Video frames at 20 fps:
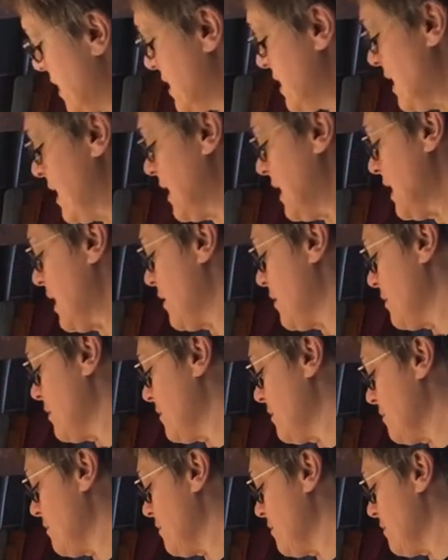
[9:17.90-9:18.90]
to take it out.
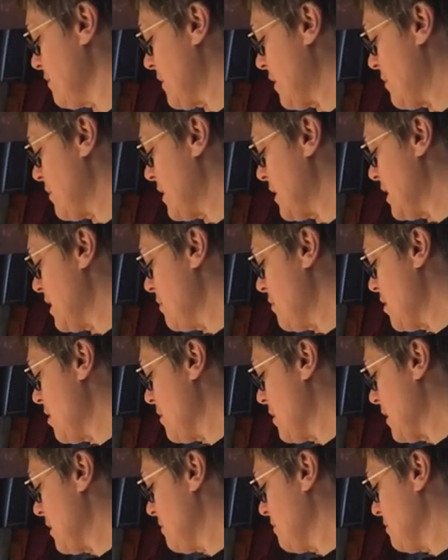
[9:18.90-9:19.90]
I want to keep going.